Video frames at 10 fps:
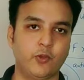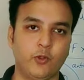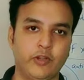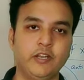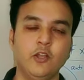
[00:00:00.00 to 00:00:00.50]

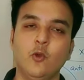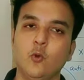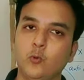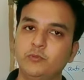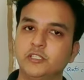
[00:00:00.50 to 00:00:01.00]
Alright,
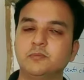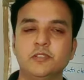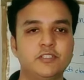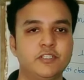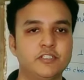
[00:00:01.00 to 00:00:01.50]
hope this
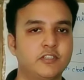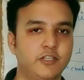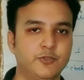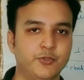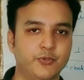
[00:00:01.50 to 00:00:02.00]
much is clear
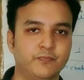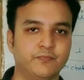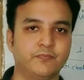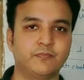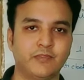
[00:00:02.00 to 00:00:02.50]
to you.
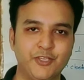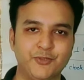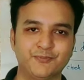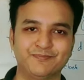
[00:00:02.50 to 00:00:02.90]
Thank you.